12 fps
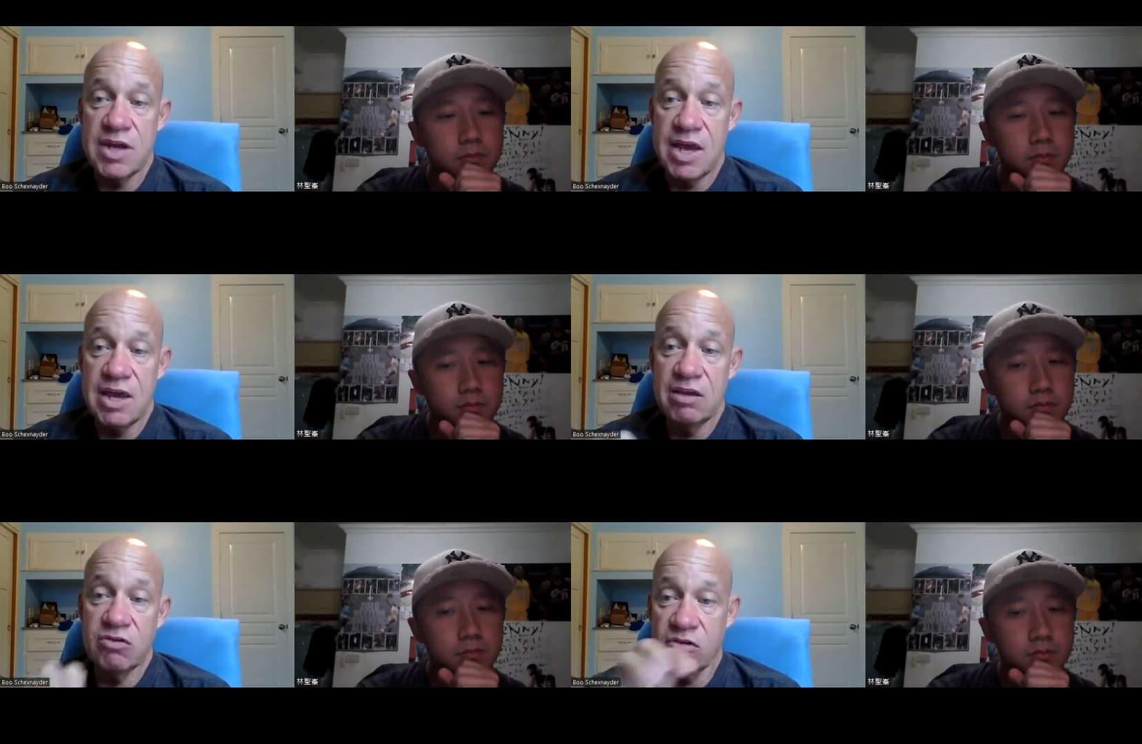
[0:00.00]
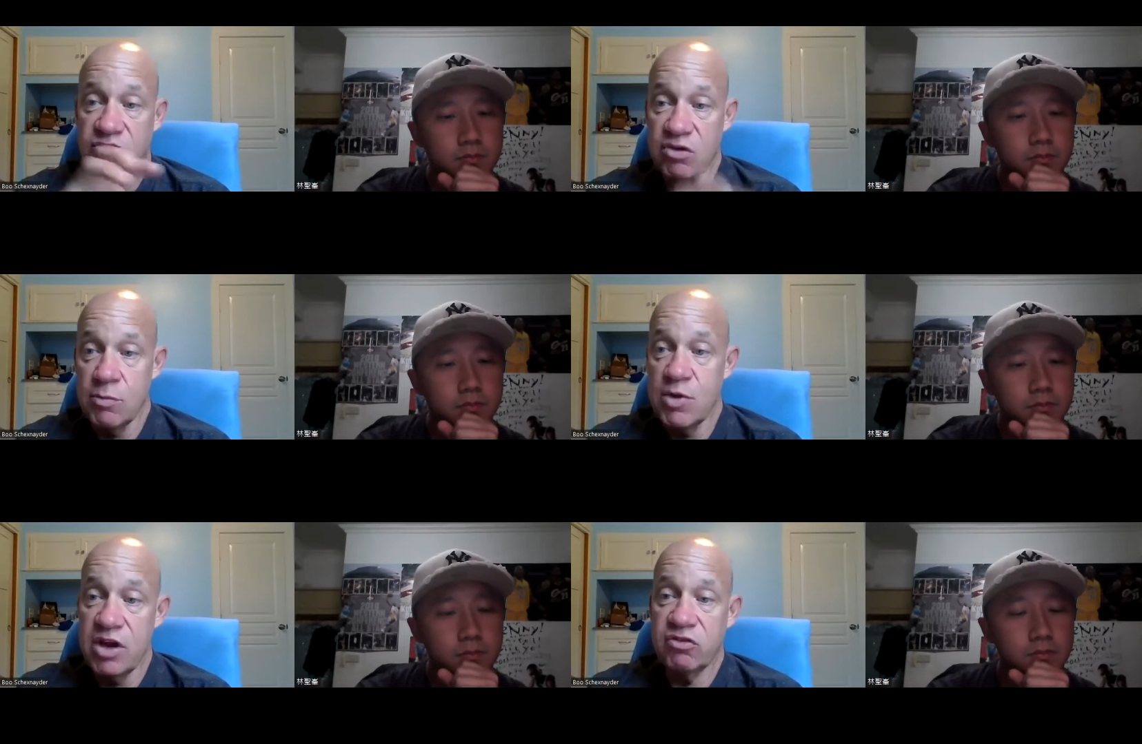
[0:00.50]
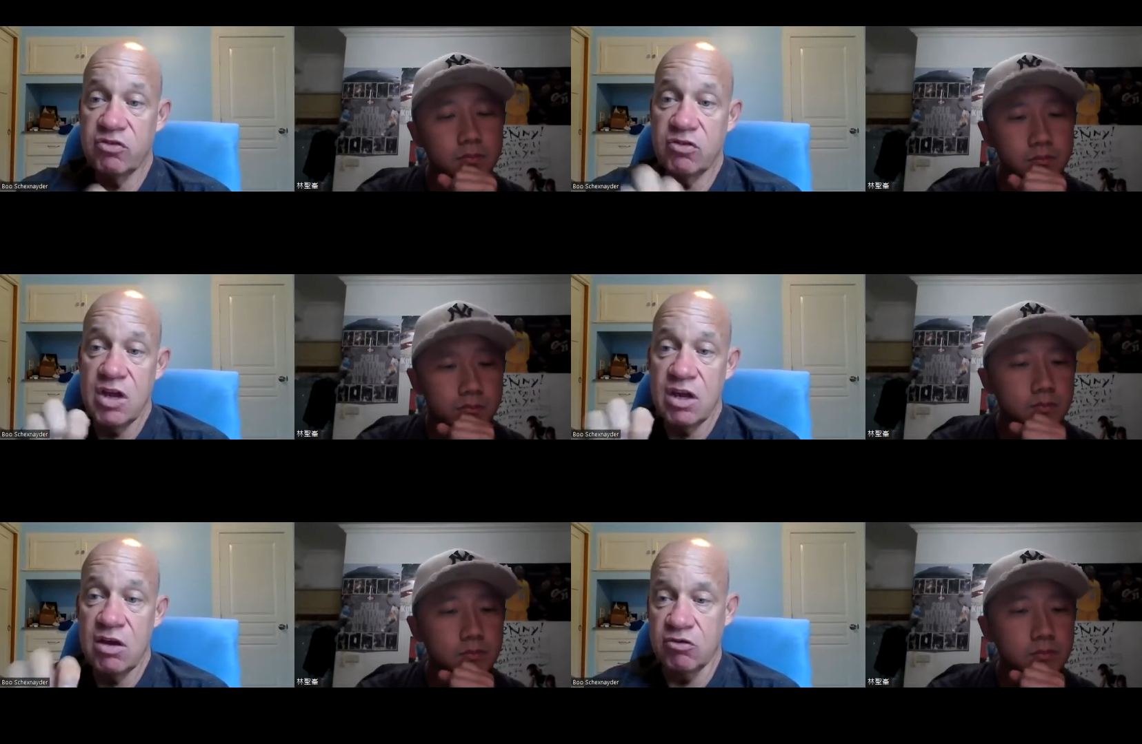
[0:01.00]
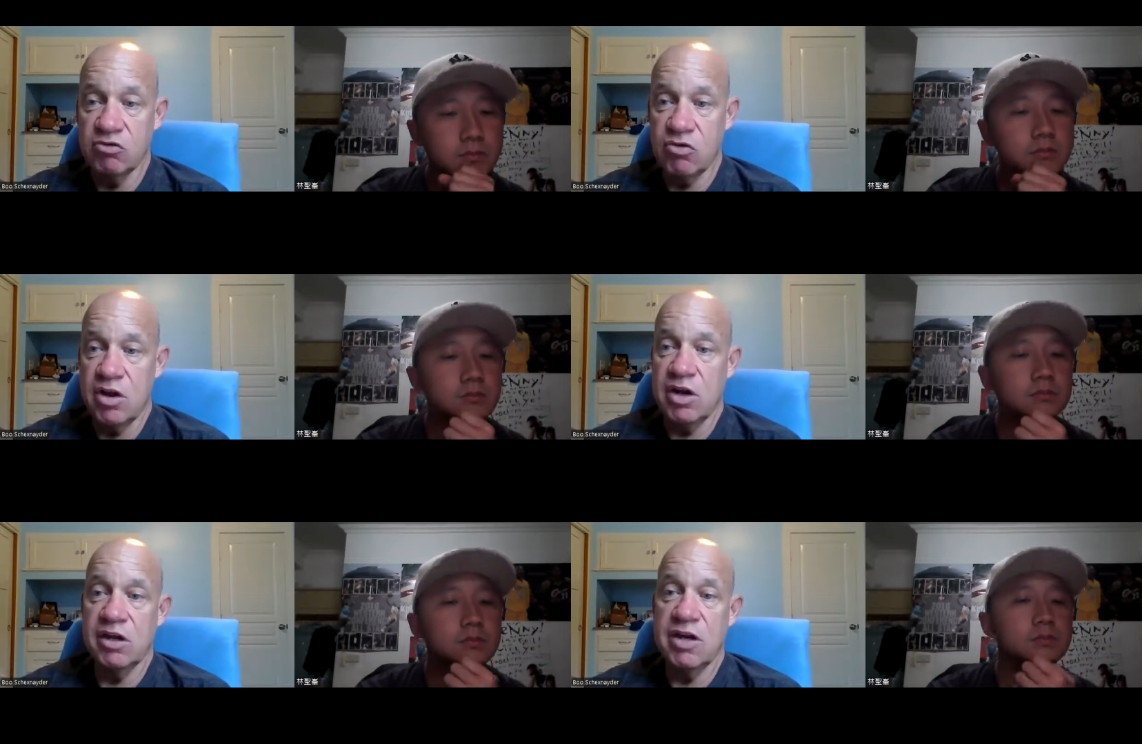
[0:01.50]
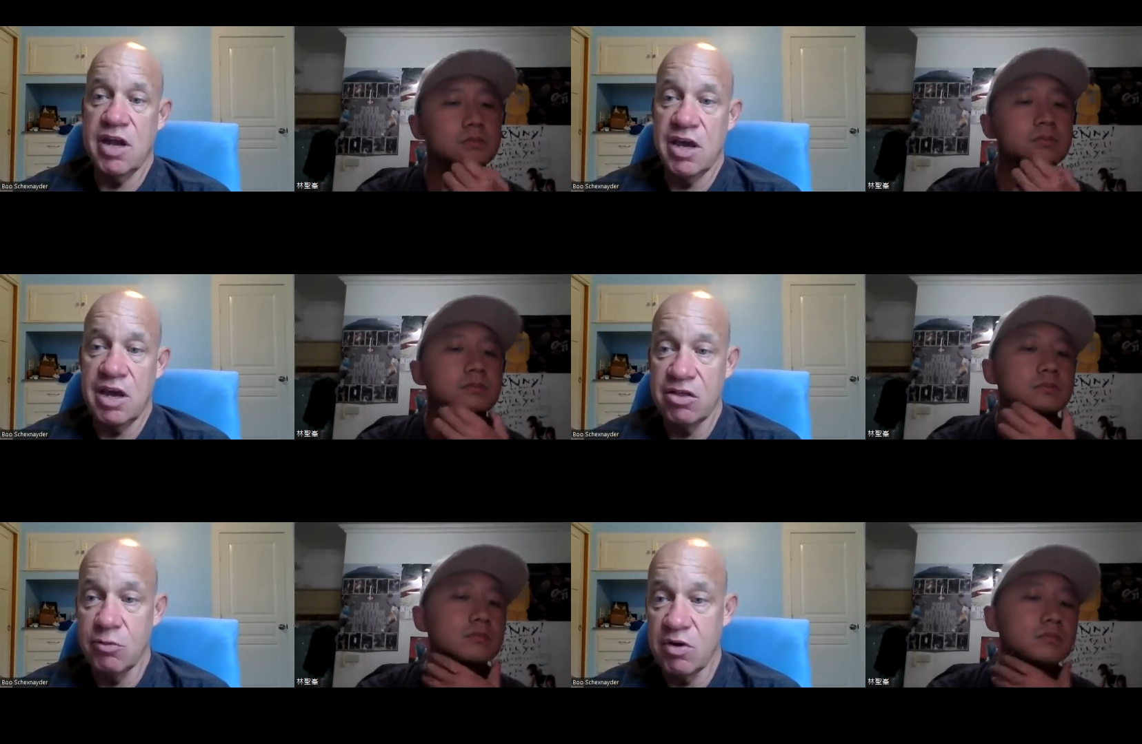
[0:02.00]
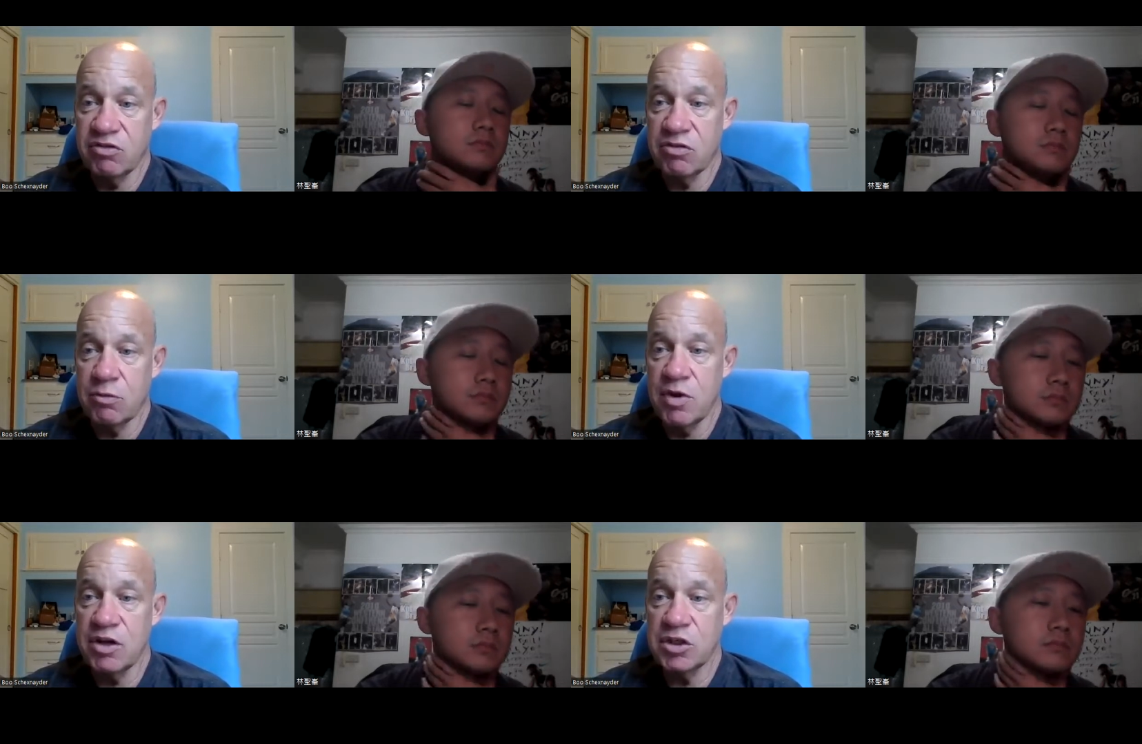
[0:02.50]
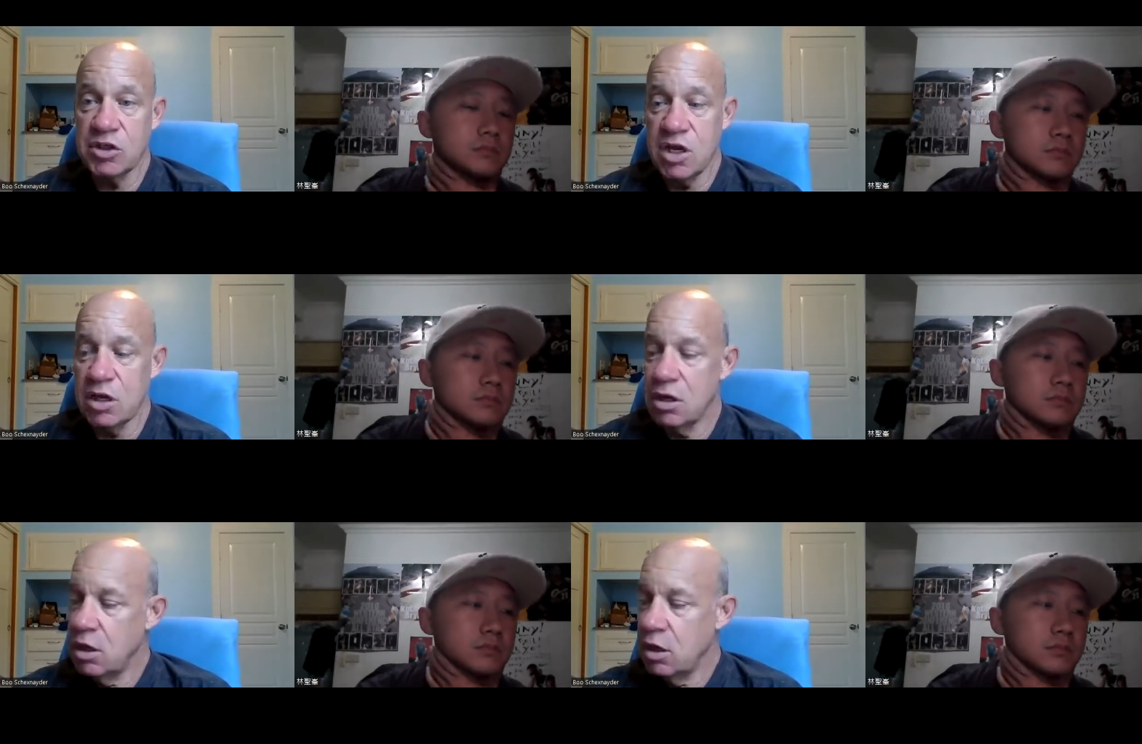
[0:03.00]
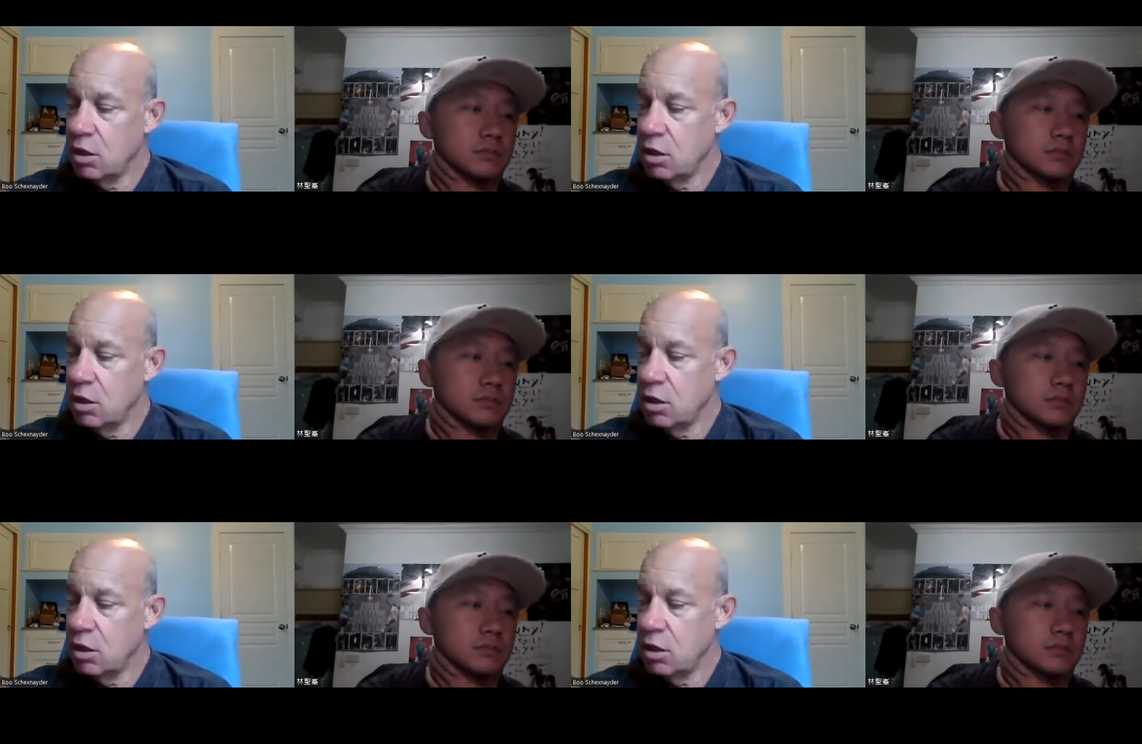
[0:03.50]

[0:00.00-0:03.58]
Speaker 1: days, the stimulation day, the training day, and the restoration day,